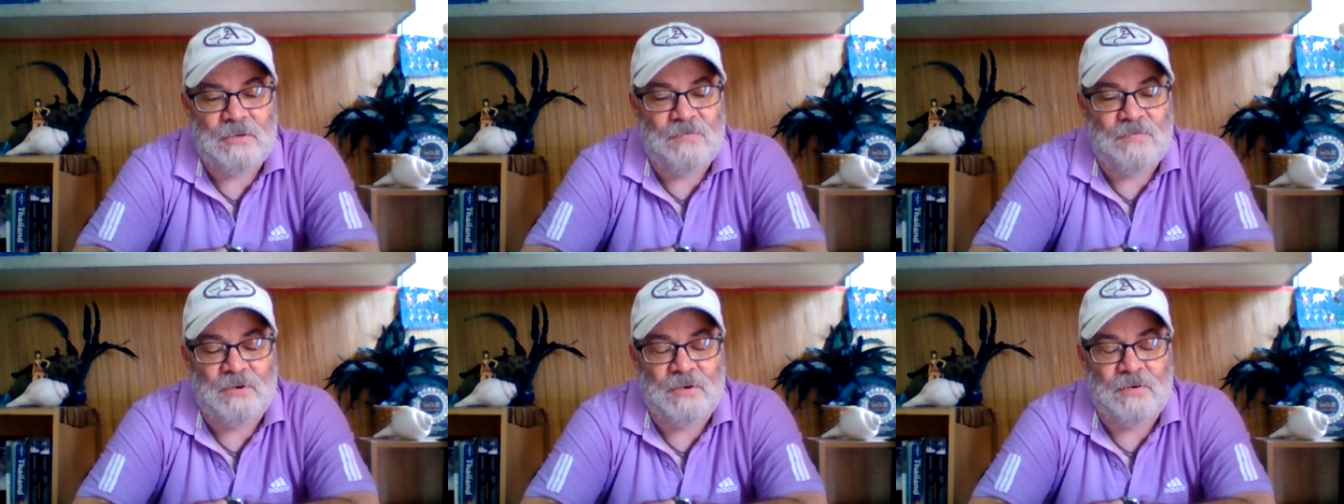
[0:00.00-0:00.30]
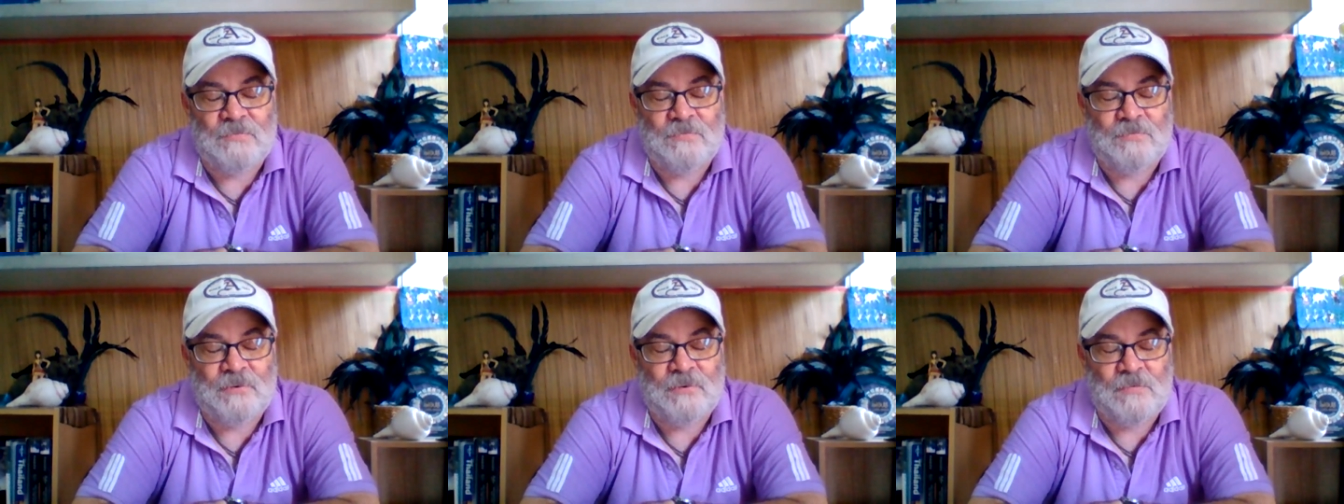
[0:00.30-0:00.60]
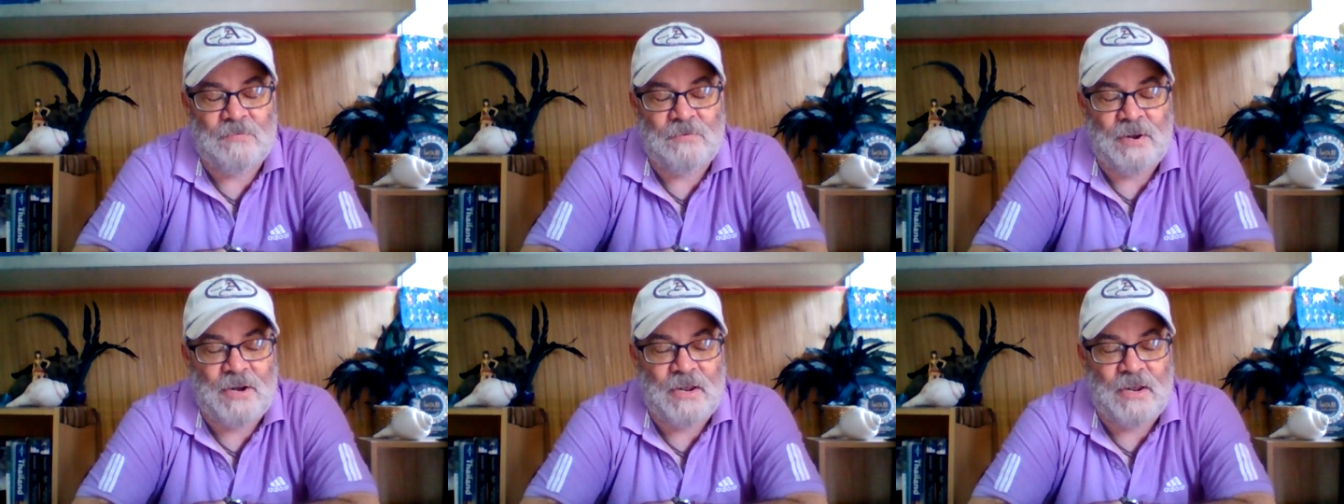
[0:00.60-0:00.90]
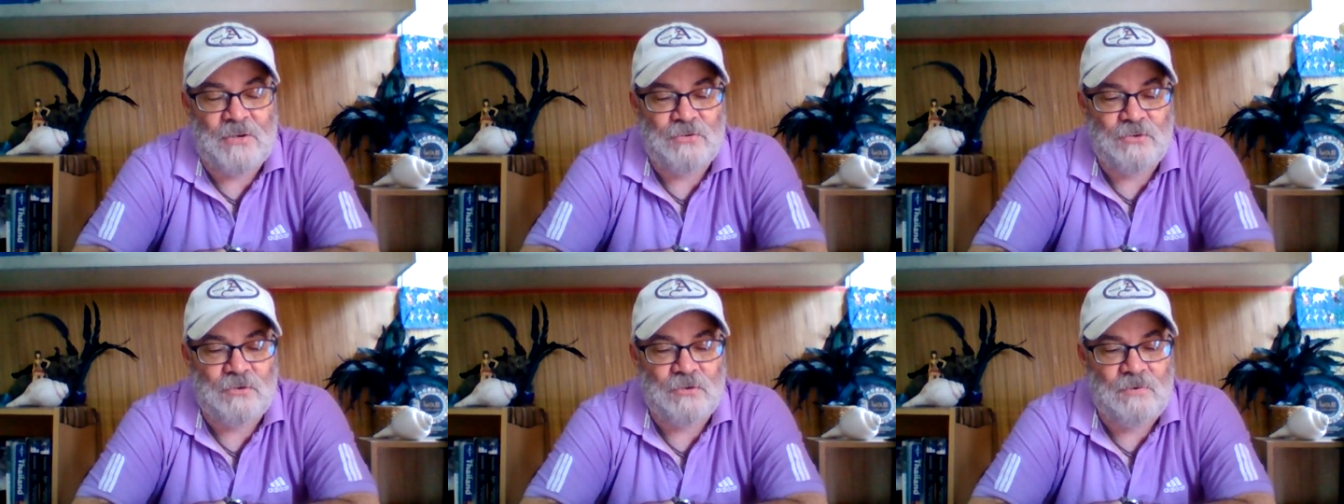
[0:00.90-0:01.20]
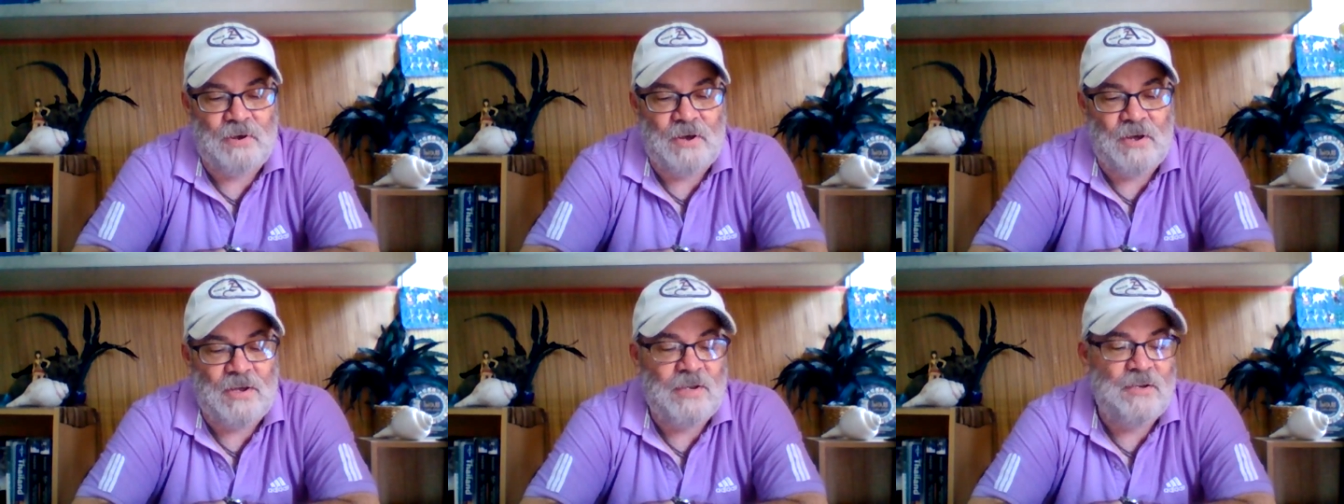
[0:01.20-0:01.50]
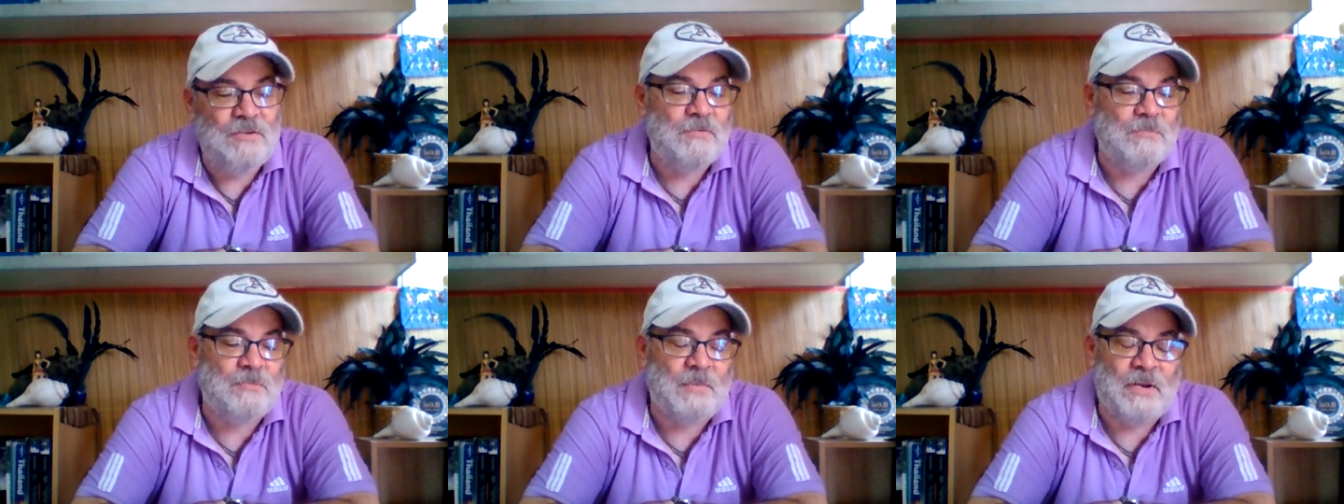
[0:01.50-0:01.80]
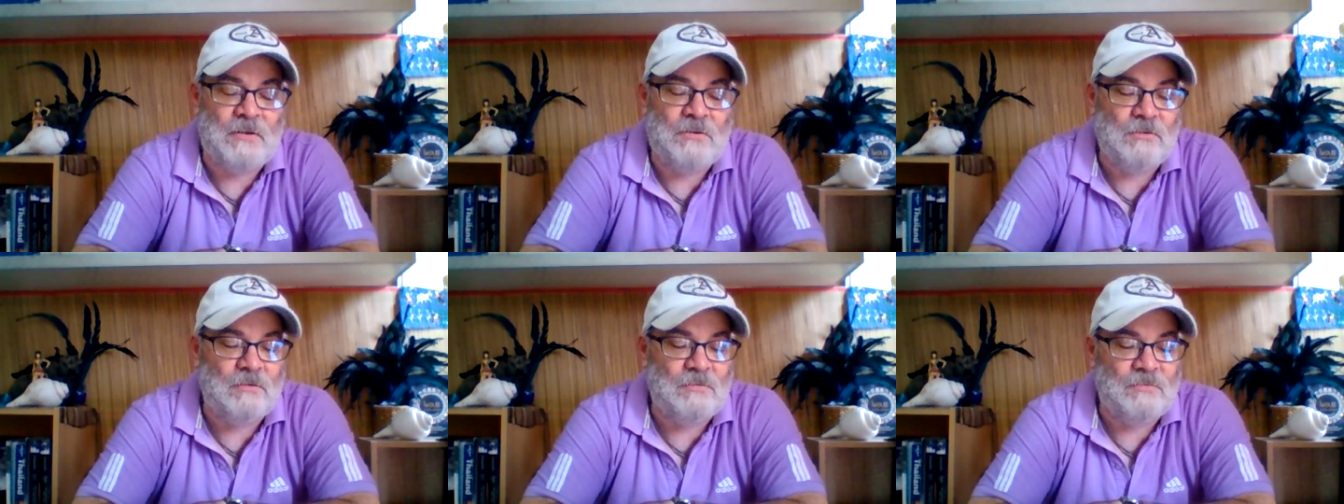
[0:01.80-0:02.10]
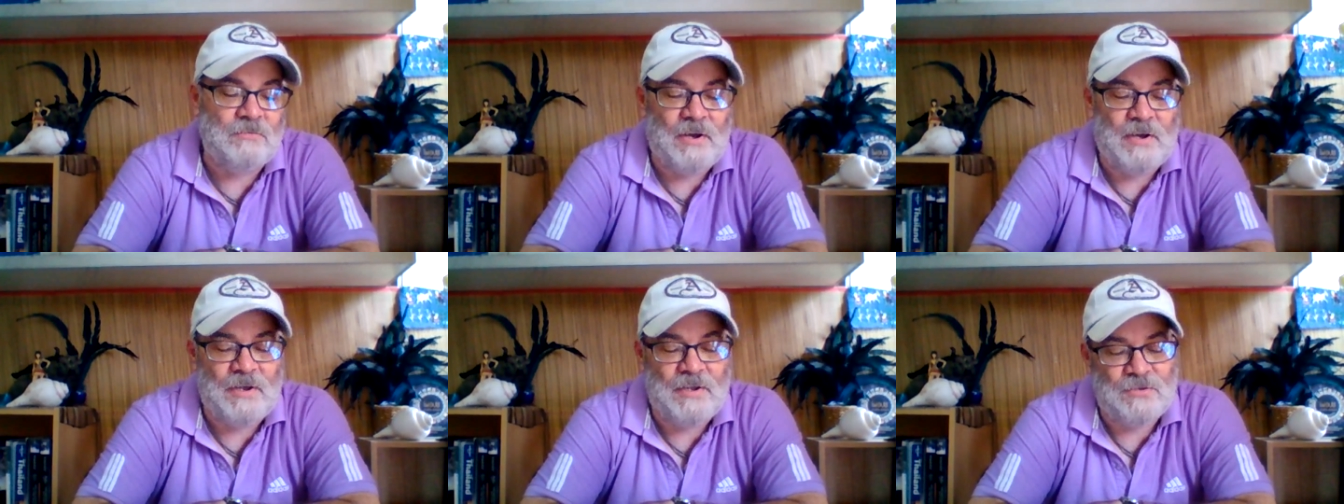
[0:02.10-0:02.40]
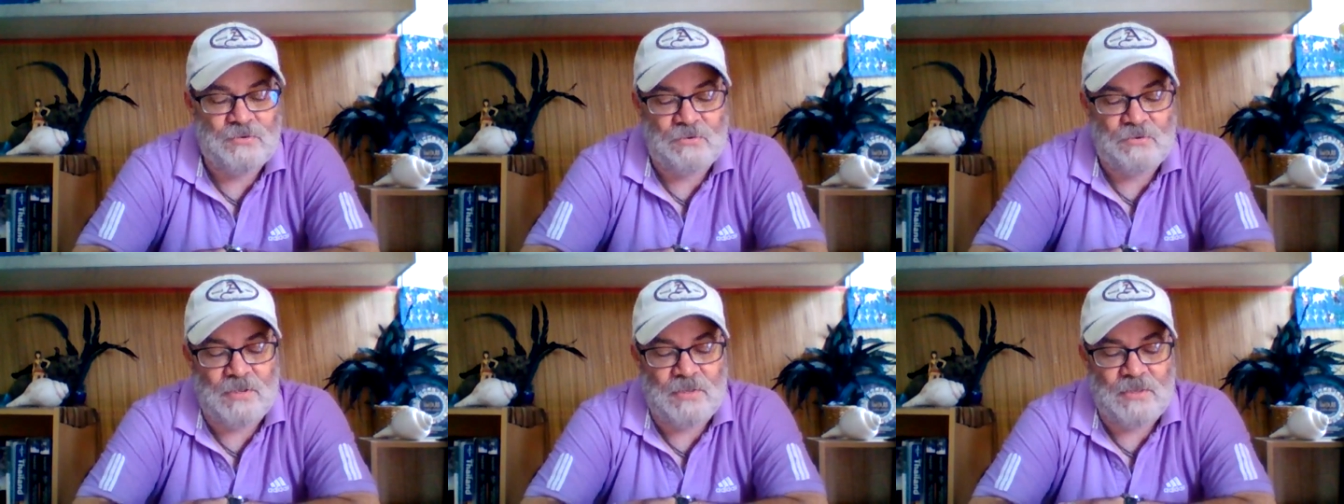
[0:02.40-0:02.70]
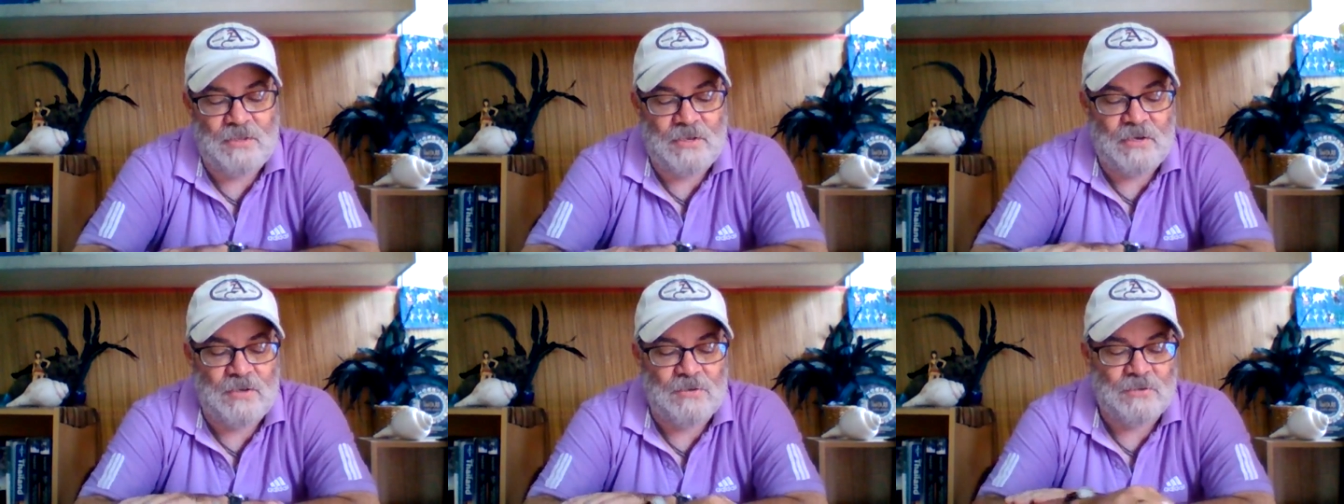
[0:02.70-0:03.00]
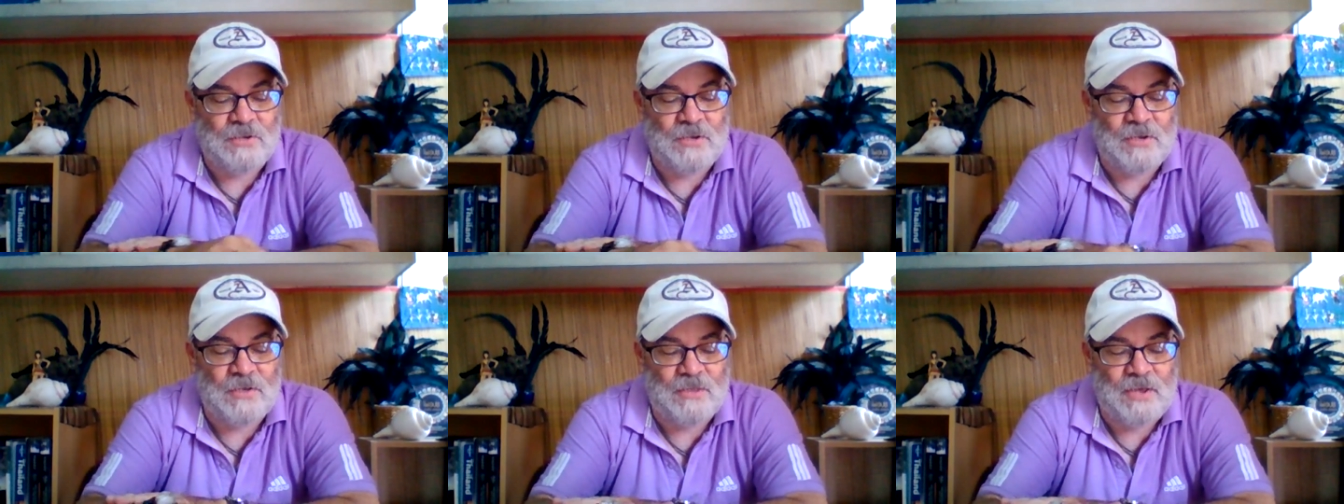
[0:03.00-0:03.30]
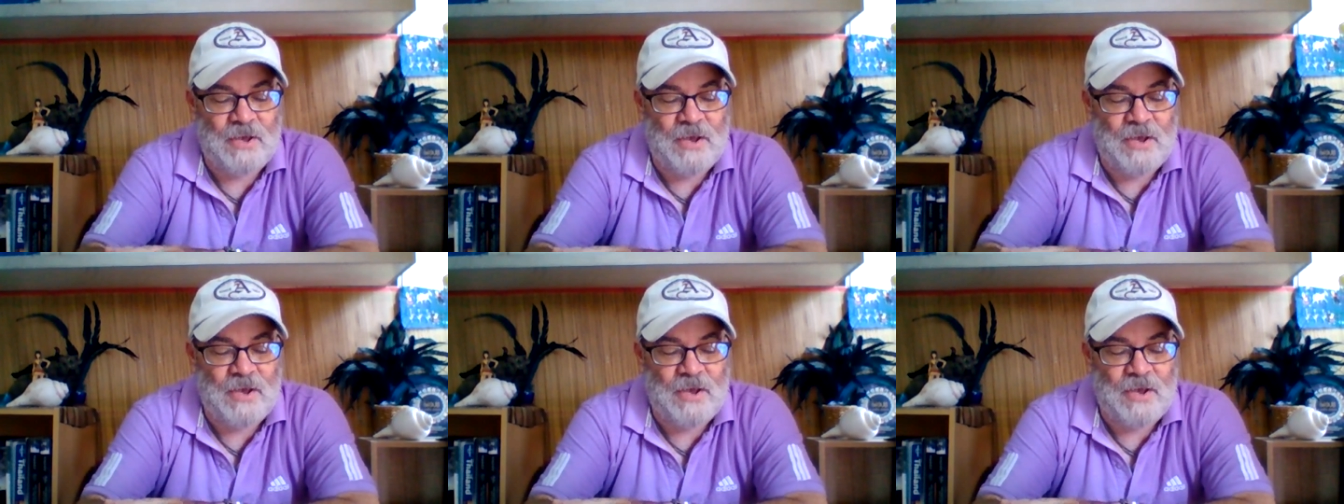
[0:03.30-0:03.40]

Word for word: giving financial advice or medical advice or anything else like